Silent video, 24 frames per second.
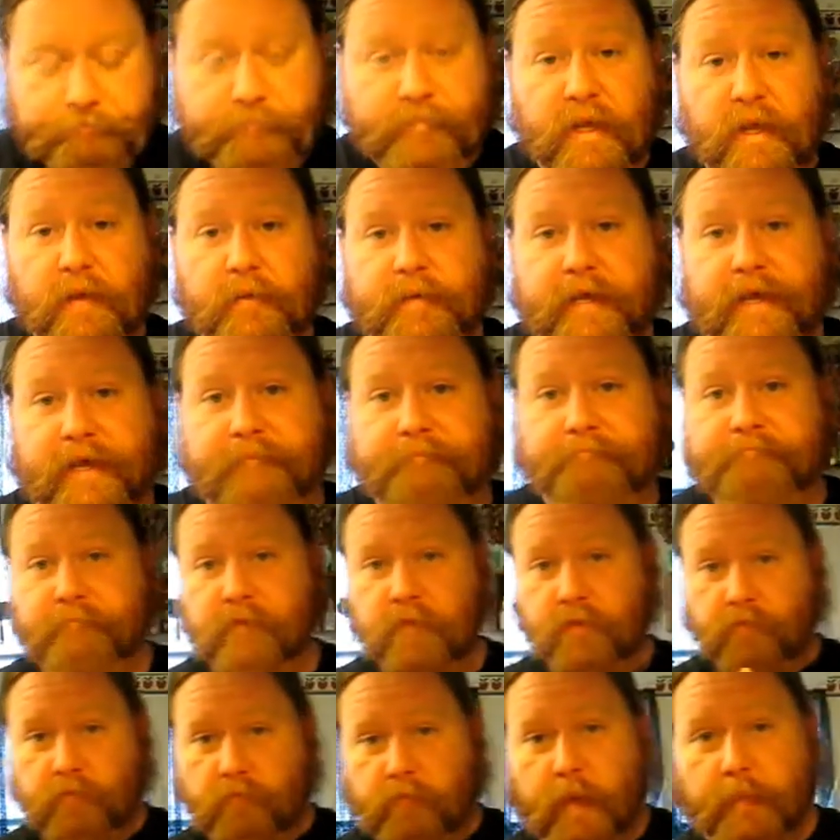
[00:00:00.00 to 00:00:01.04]
Okay,
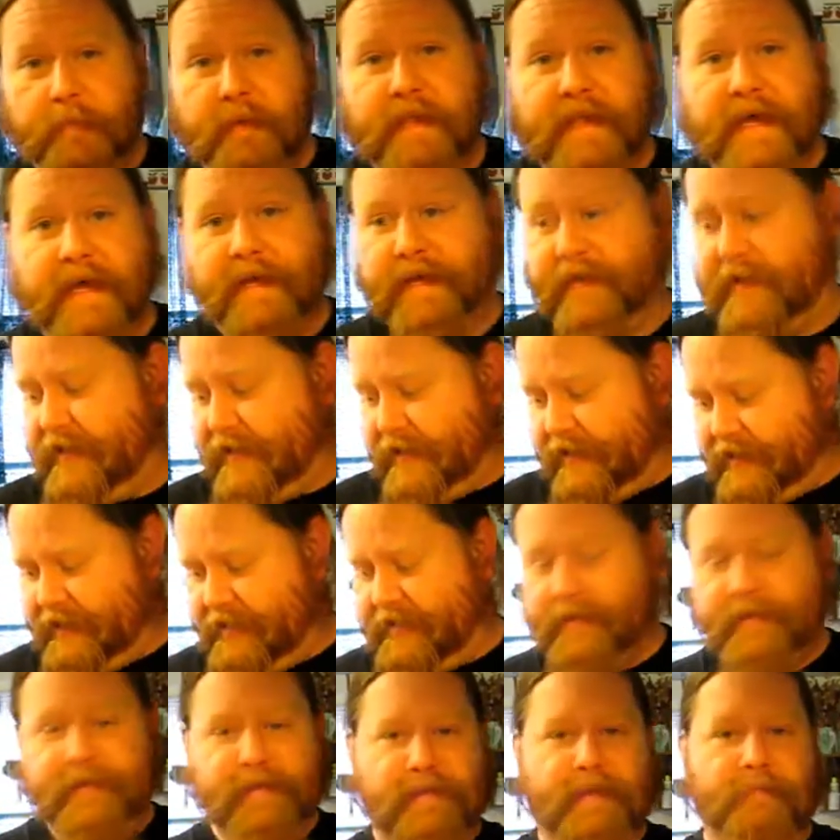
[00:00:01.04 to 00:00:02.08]
remember
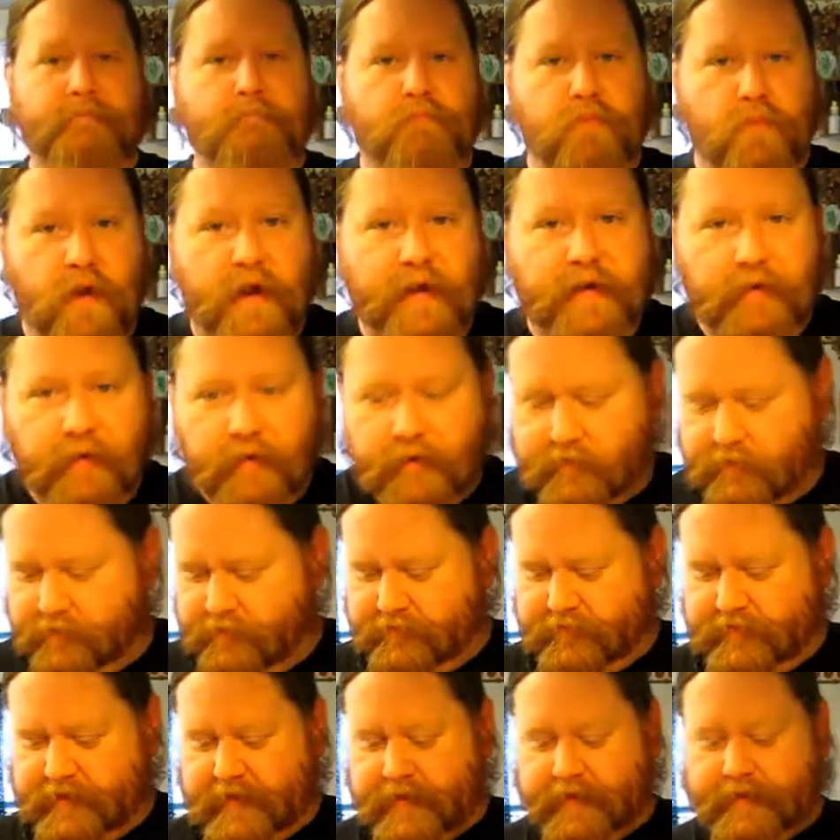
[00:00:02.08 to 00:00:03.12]
that bread loaf
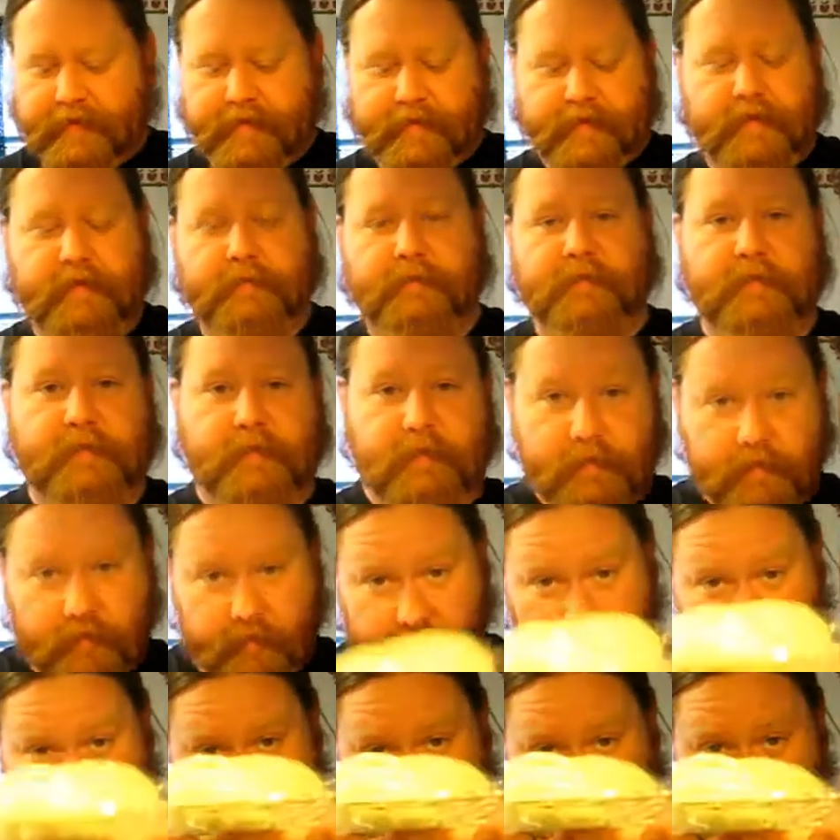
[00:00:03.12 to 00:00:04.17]
thing that I was selling, the
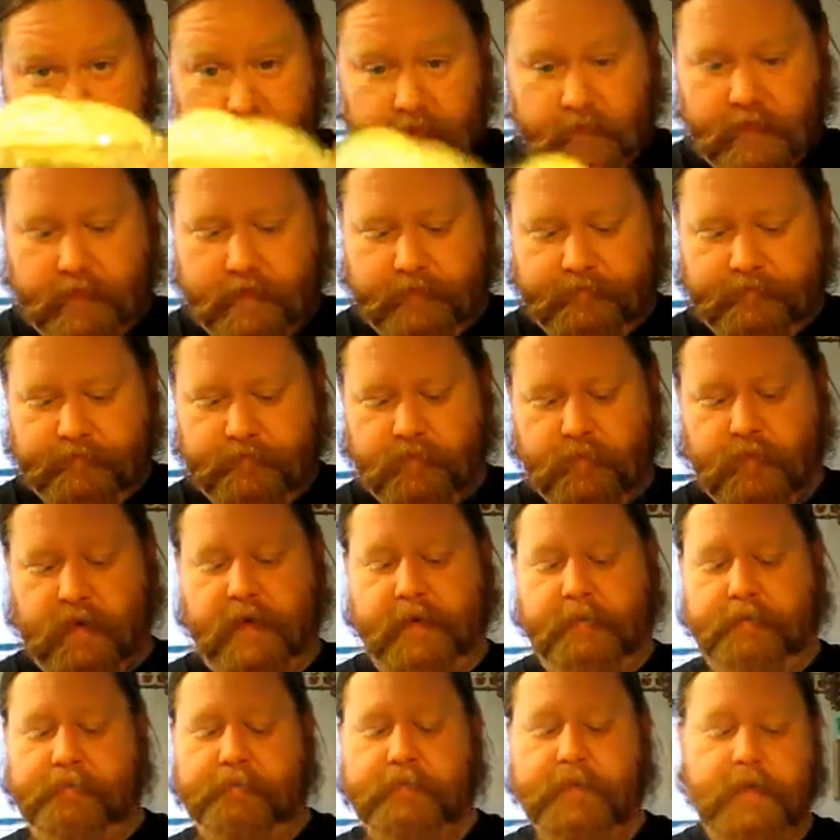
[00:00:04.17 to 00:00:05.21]
frozen thing? Right.
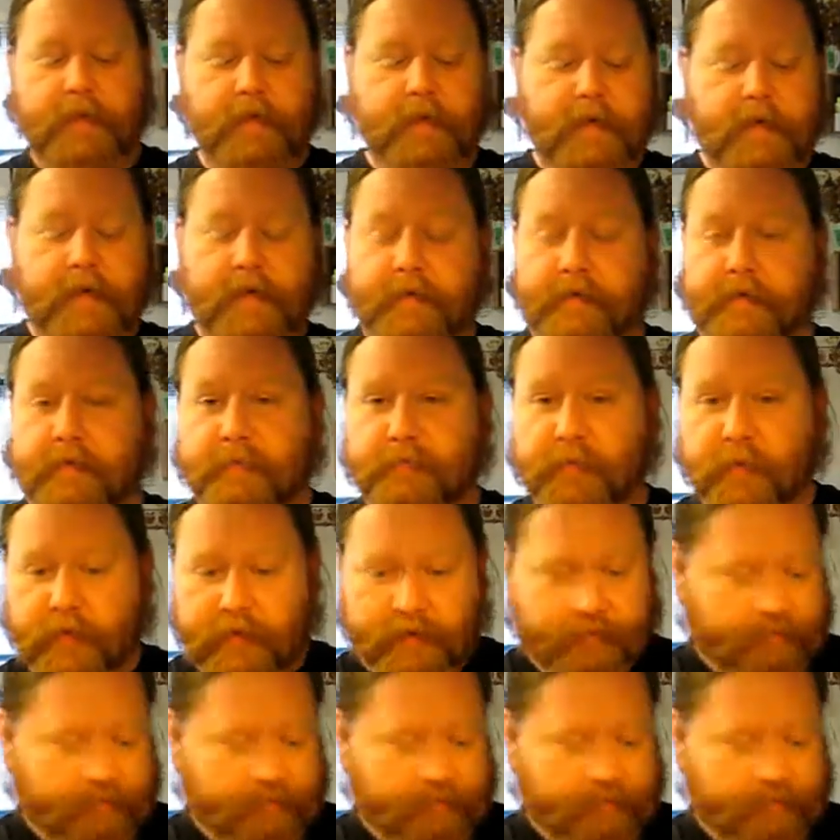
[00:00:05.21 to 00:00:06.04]
At this point,